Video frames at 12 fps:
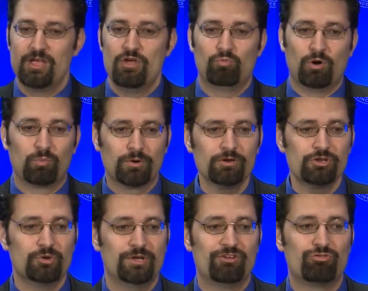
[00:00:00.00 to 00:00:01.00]
What we're
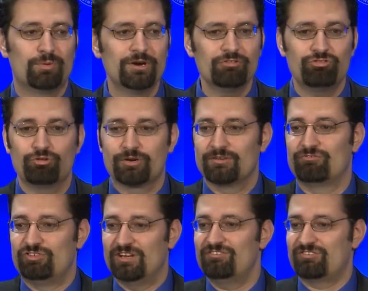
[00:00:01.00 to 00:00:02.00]
doing is we're sort of
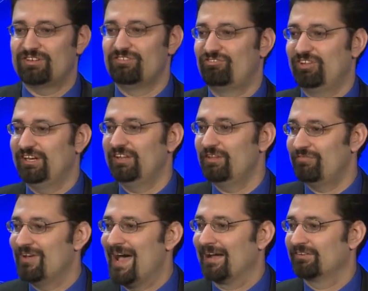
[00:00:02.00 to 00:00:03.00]
just conceding the
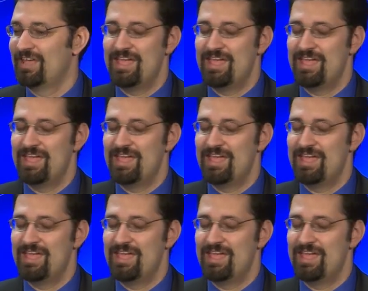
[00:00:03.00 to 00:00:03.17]
fact